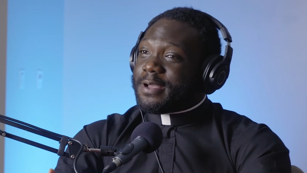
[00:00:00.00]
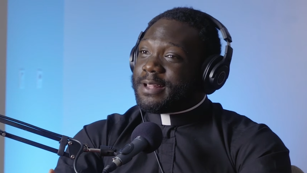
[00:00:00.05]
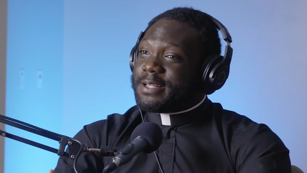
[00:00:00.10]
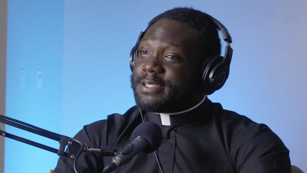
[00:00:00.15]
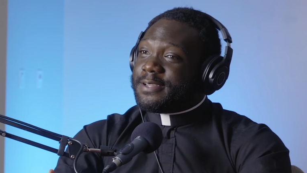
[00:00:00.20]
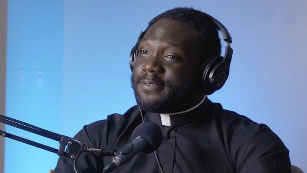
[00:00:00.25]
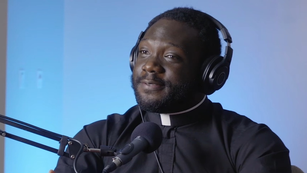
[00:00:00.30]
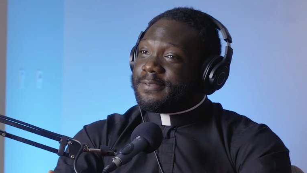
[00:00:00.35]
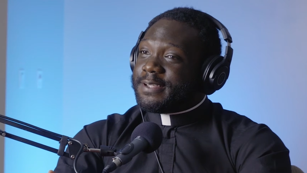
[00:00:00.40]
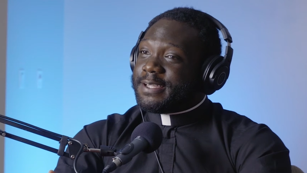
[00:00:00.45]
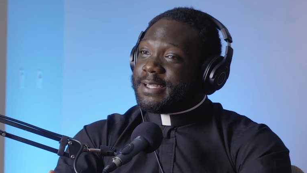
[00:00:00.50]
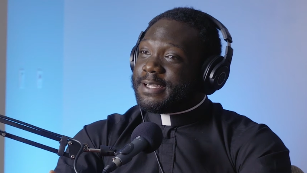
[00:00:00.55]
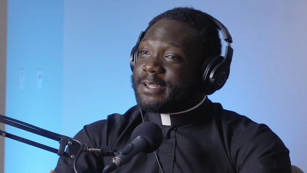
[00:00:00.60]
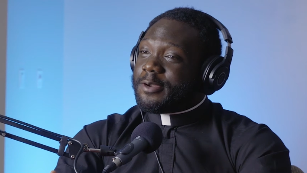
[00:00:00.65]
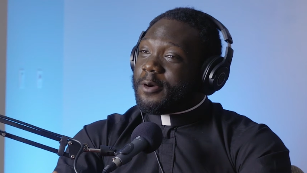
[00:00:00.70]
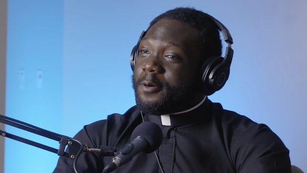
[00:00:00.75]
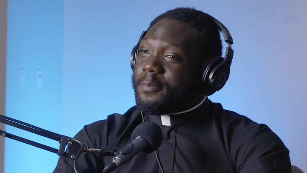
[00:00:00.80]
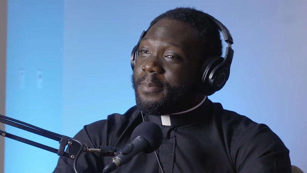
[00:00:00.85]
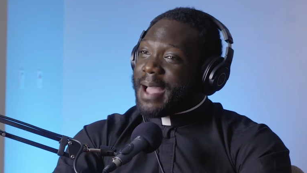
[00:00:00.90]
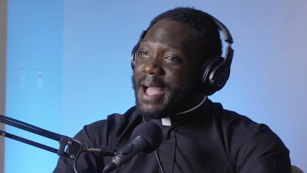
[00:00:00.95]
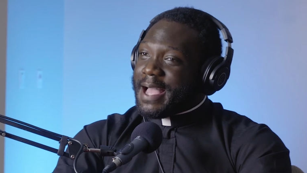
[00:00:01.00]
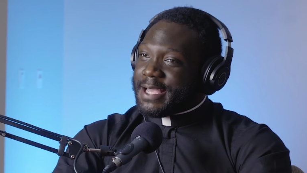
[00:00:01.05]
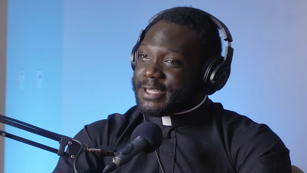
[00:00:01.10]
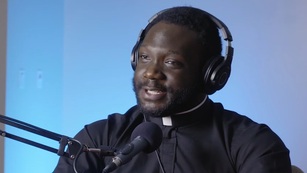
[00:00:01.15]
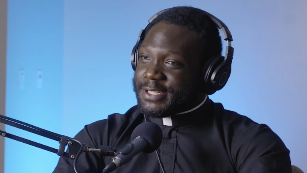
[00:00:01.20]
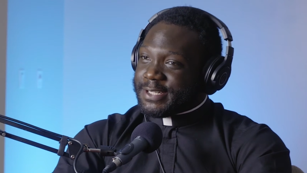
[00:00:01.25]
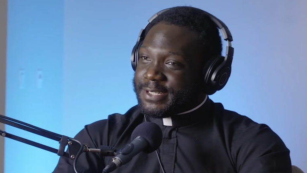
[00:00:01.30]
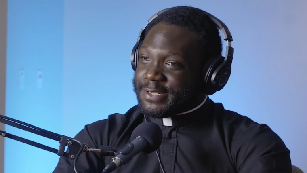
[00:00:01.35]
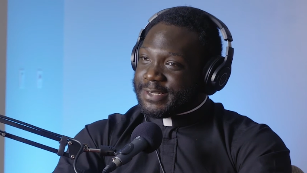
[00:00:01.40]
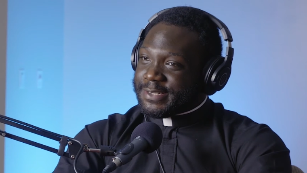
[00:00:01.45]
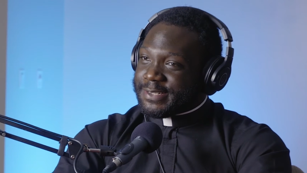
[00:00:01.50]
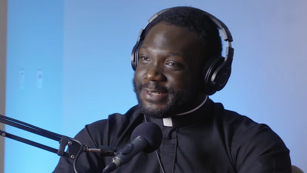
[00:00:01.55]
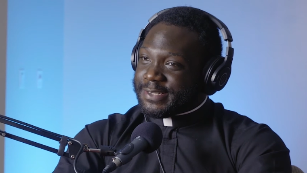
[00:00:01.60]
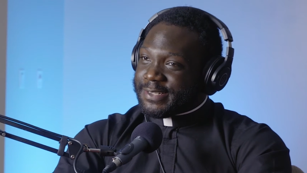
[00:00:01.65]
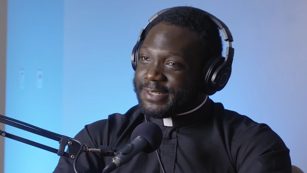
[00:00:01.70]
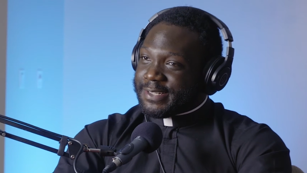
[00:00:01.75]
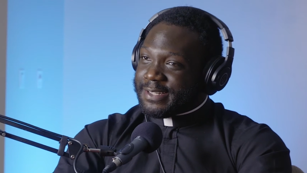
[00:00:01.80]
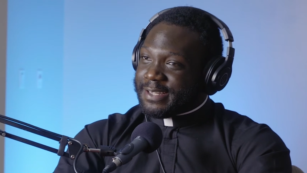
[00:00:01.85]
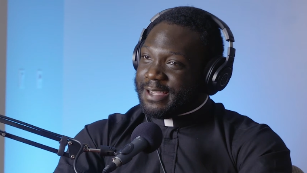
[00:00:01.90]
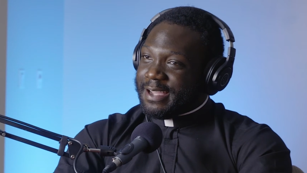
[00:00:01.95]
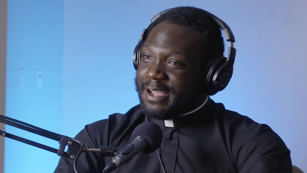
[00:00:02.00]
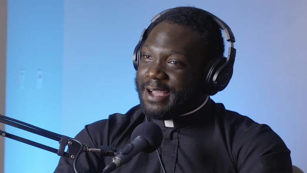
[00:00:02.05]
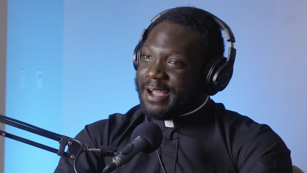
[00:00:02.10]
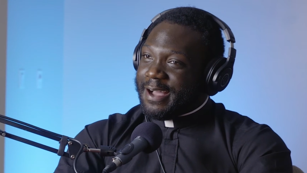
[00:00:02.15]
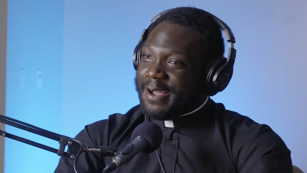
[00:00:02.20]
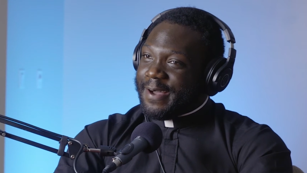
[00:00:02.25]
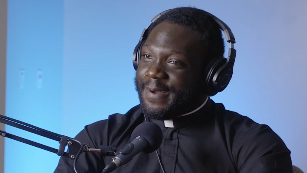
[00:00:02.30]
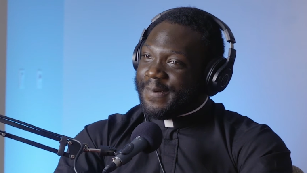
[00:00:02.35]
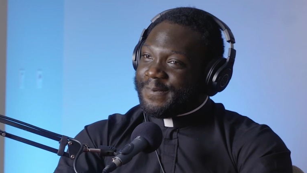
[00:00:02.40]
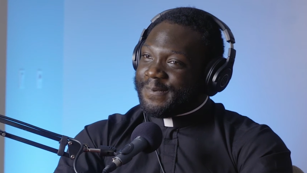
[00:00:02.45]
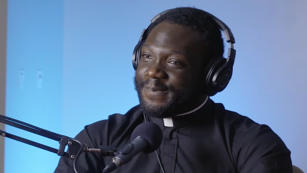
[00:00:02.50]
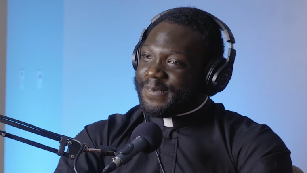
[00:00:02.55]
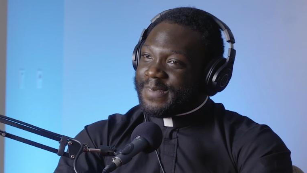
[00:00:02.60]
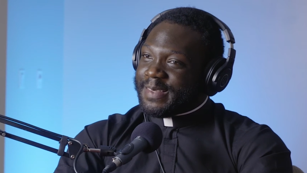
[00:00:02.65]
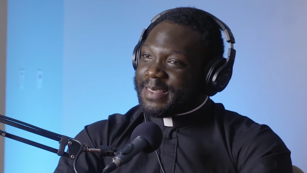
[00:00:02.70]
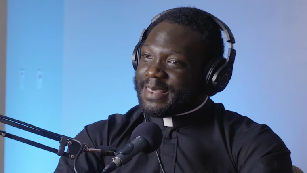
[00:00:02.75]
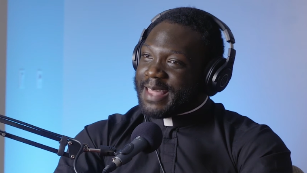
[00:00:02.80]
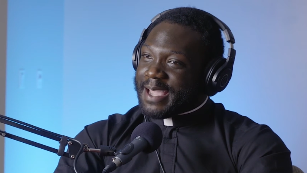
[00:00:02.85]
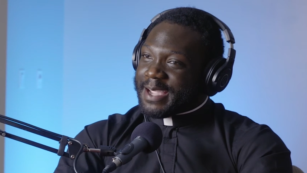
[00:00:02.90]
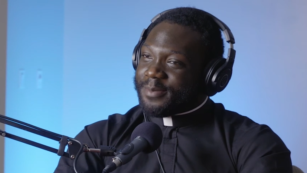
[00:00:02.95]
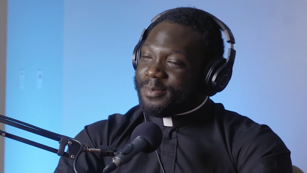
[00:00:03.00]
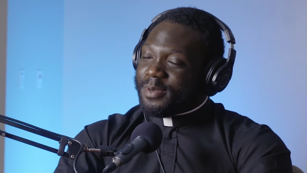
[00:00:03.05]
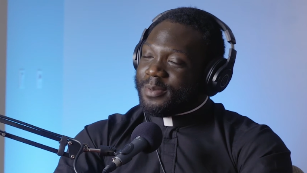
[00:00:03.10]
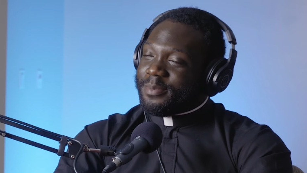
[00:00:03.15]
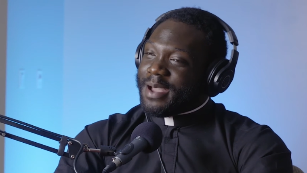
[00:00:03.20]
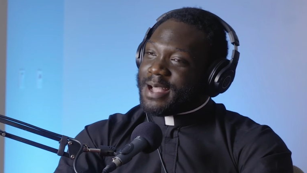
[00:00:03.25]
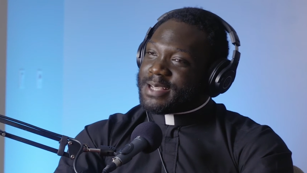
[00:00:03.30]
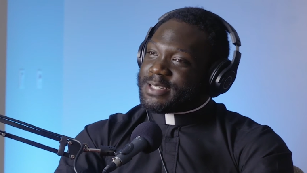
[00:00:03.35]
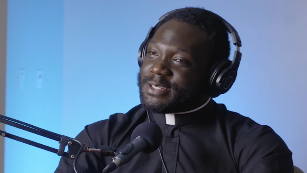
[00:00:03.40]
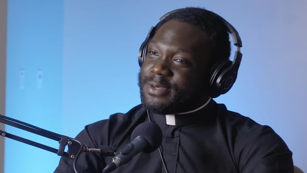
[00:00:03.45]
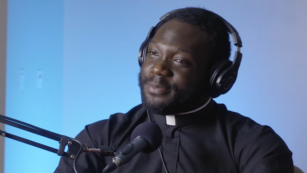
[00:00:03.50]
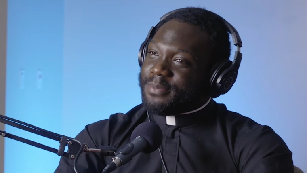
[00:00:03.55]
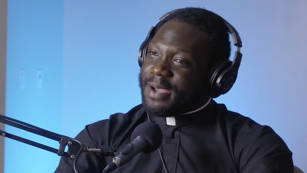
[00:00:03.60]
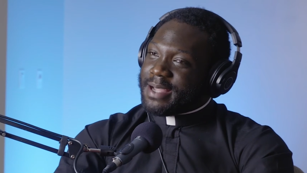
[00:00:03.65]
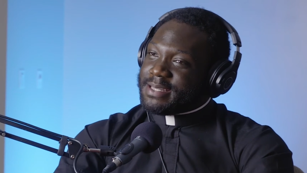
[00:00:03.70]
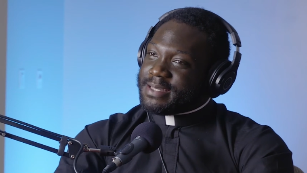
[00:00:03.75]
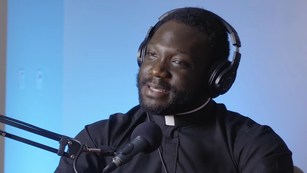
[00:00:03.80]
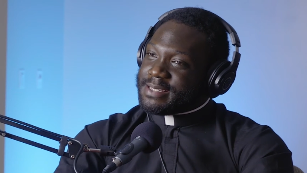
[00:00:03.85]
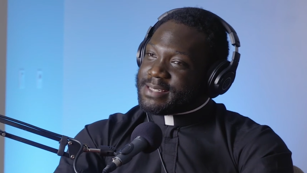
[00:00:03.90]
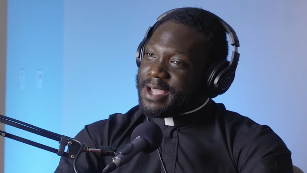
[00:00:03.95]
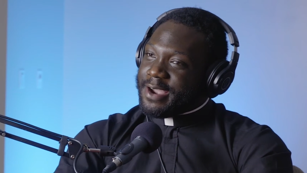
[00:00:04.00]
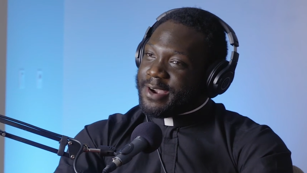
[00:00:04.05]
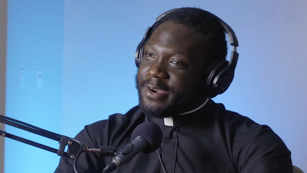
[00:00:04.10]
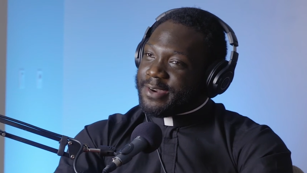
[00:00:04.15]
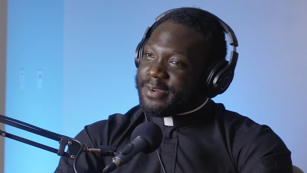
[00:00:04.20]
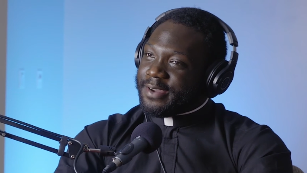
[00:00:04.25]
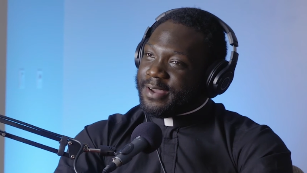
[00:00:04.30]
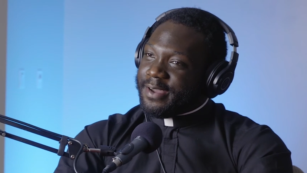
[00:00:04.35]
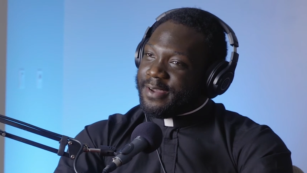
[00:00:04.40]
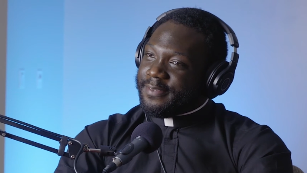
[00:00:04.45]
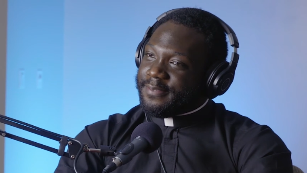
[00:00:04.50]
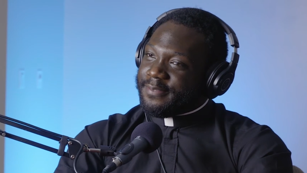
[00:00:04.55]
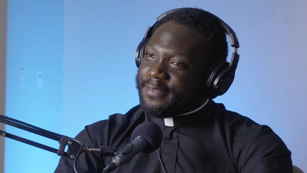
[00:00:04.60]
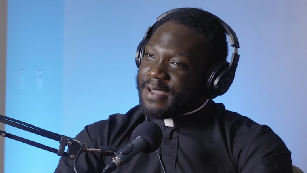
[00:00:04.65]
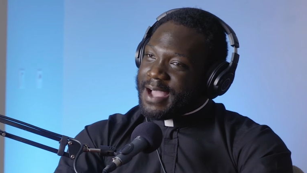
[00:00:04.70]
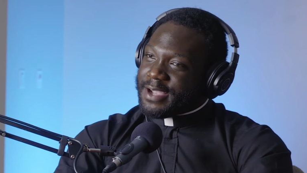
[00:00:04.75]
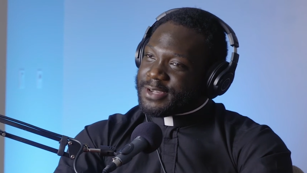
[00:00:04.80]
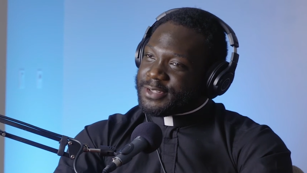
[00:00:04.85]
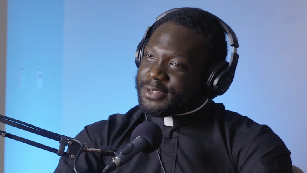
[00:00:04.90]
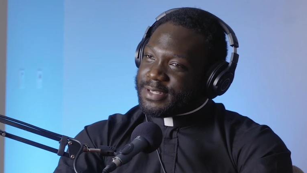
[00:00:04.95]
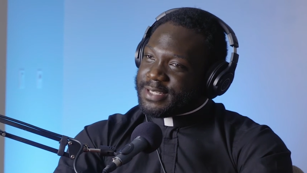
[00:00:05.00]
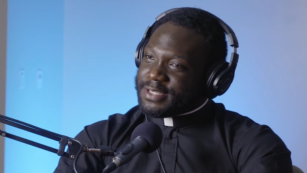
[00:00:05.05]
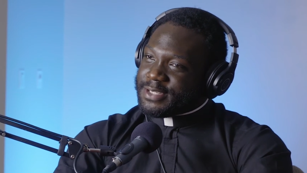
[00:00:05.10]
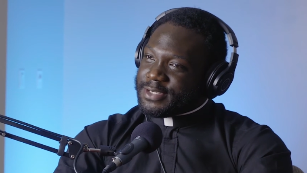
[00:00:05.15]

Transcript: relatively no passion that could be matched to my desire of actually